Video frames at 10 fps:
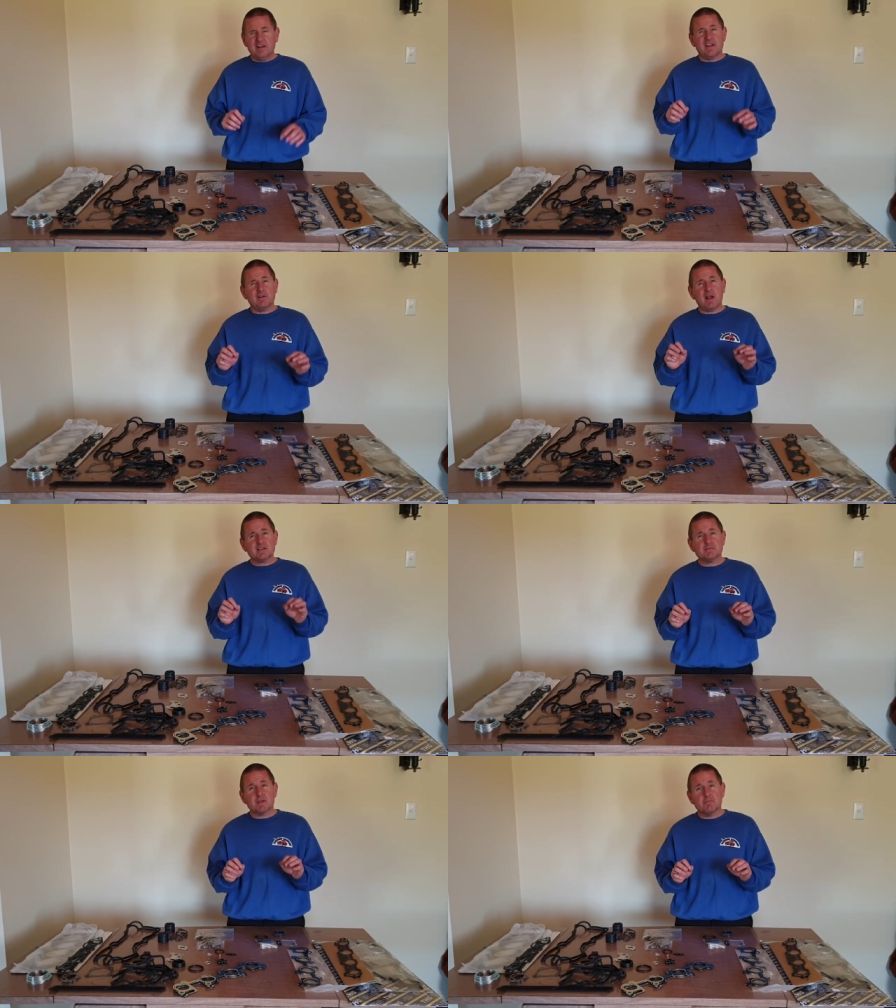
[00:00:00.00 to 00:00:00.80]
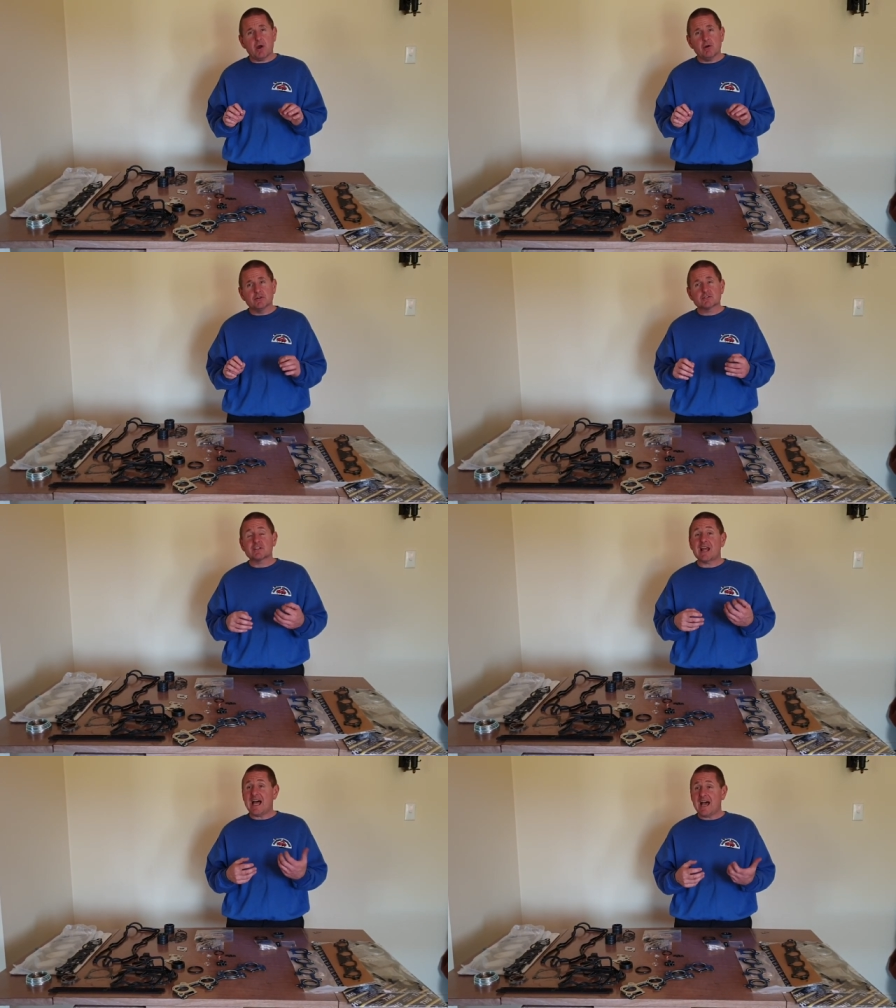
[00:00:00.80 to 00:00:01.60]
Now, there are some components
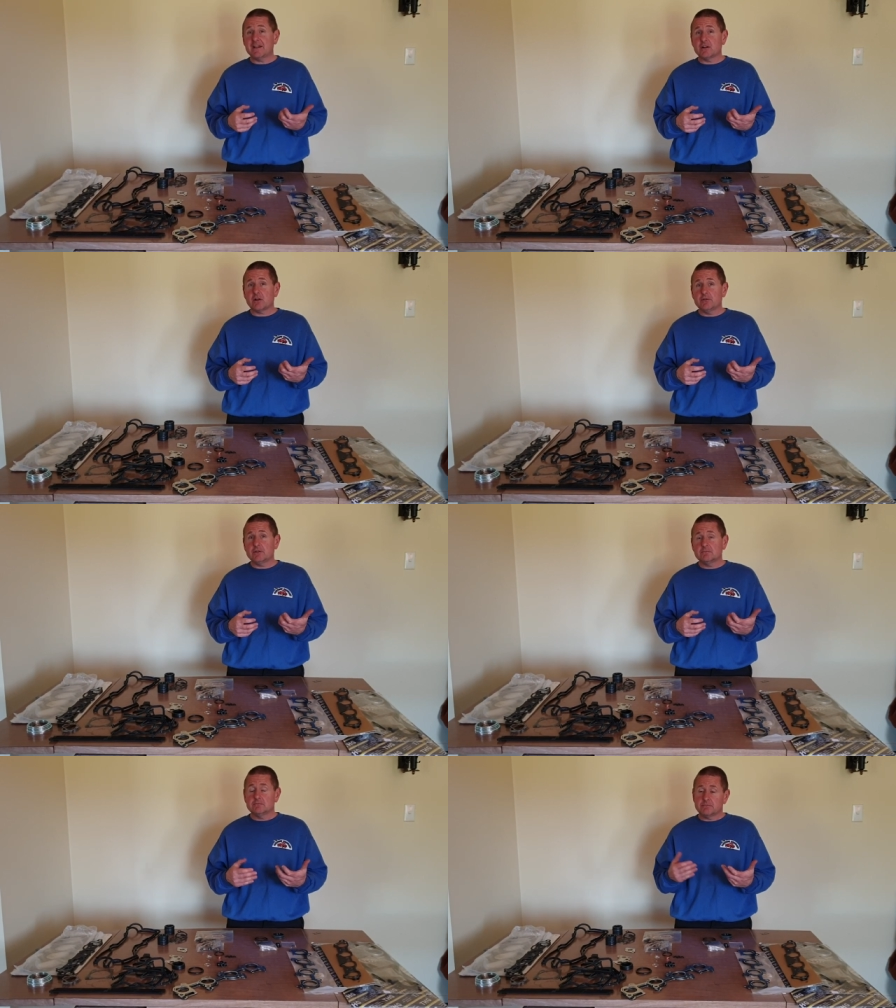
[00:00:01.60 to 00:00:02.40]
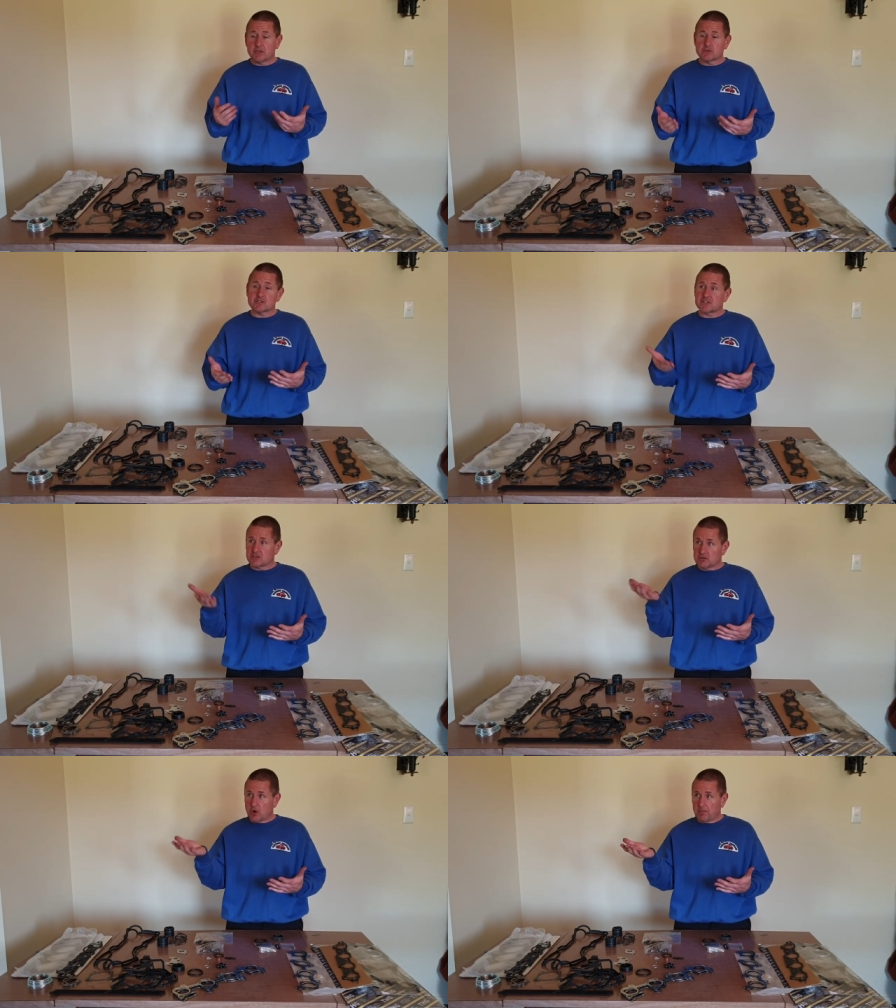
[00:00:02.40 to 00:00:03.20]
that aren't included because it's a
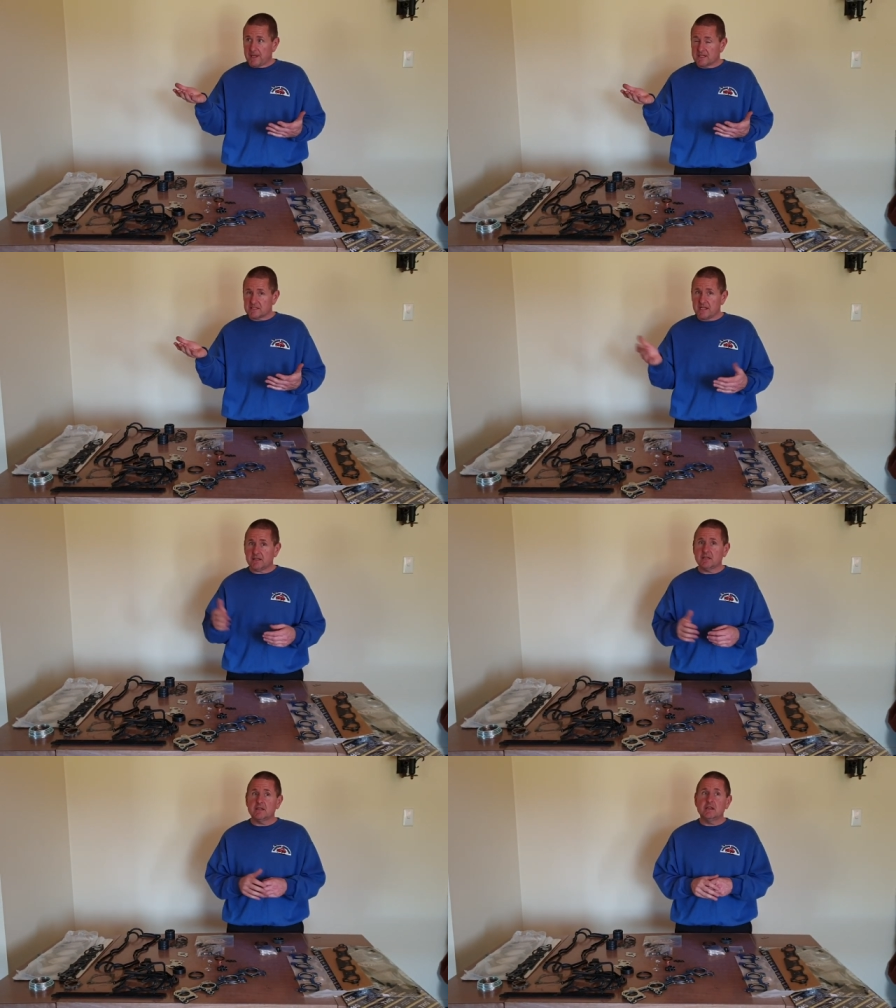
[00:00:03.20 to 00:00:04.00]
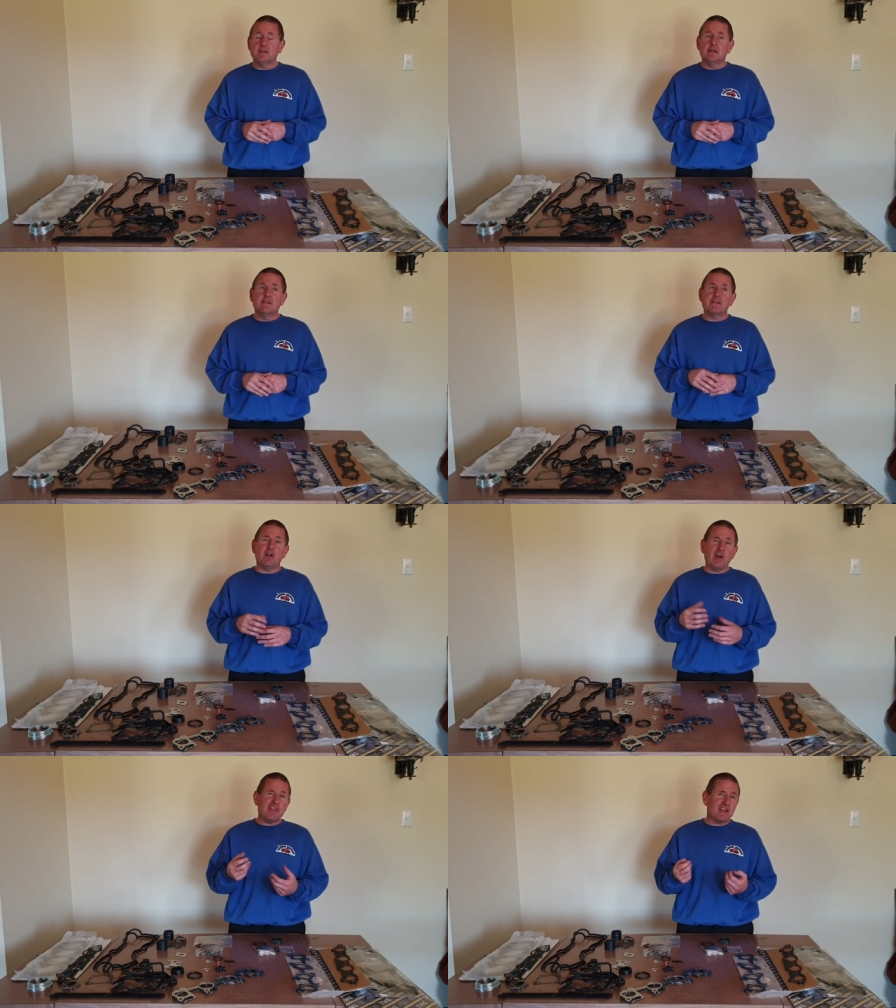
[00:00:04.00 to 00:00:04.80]
top-end set that
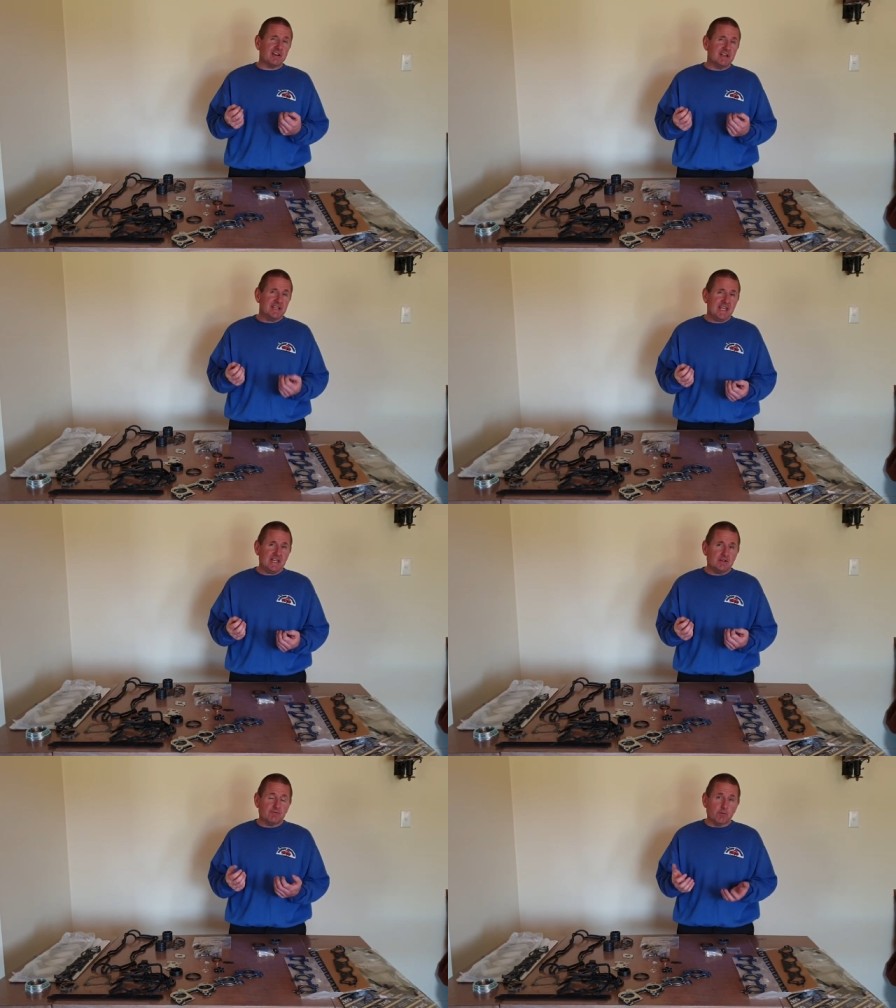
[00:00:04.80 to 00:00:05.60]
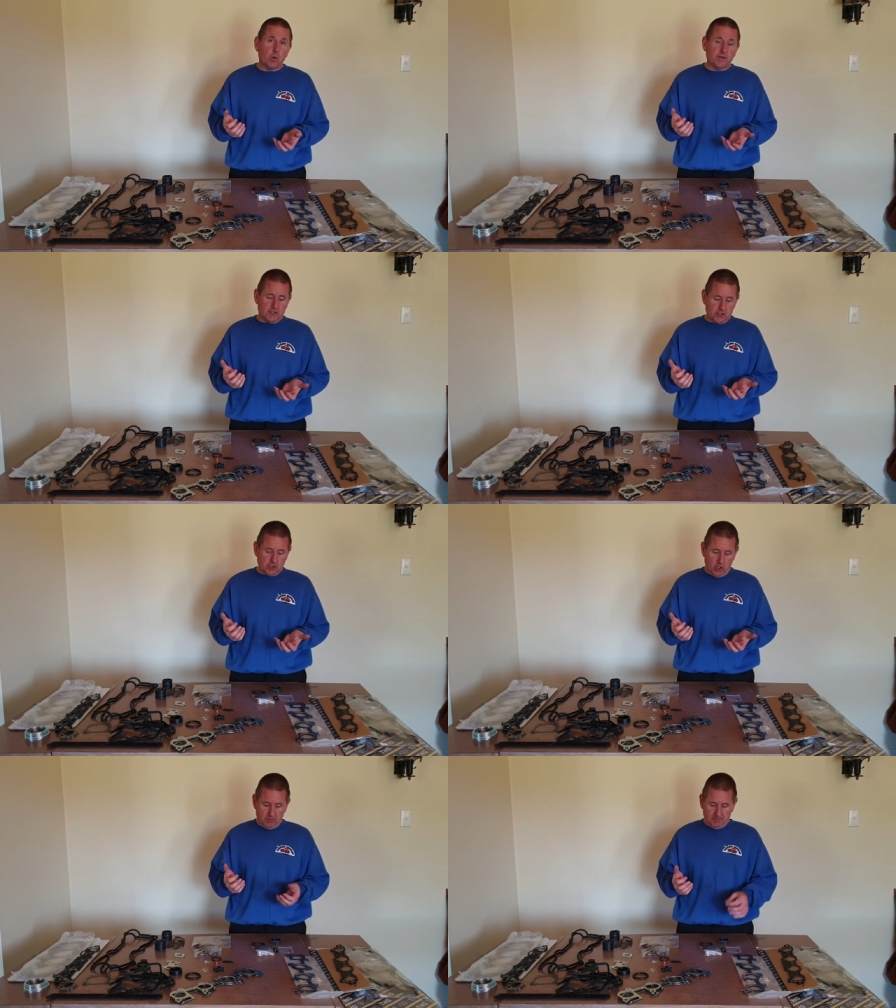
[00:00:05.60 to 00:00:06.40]
I think are needed for this
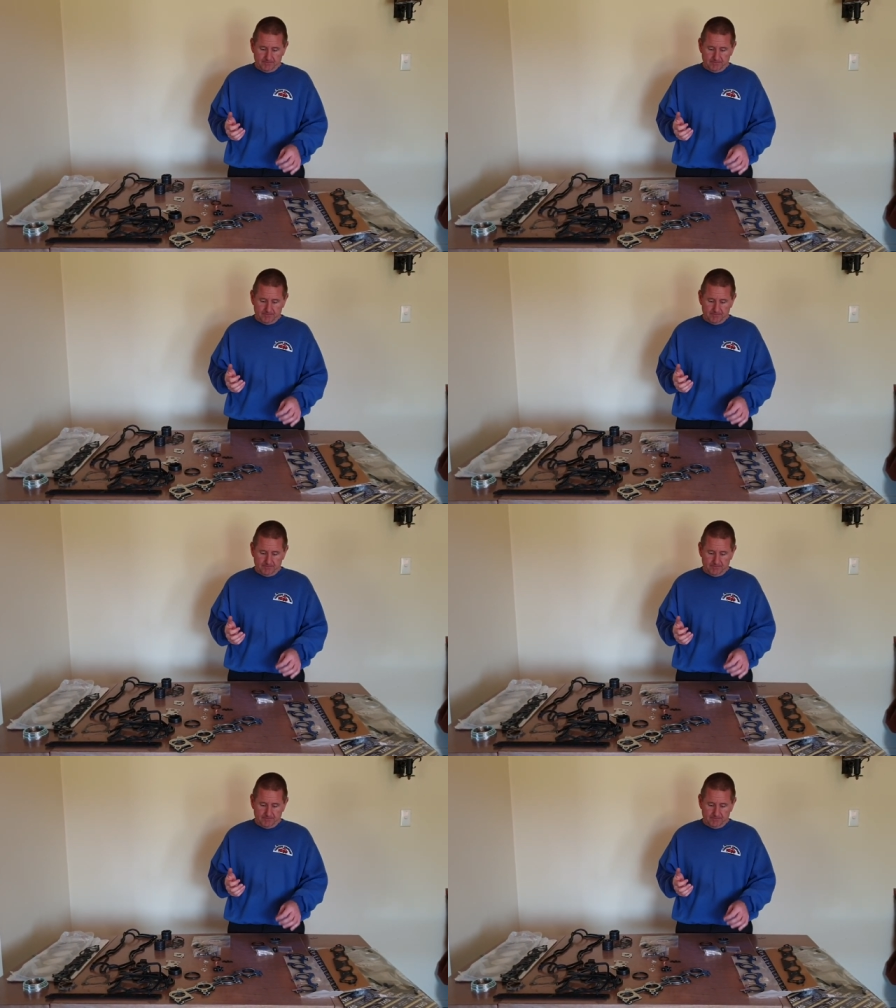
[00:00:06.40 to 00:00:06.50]
job.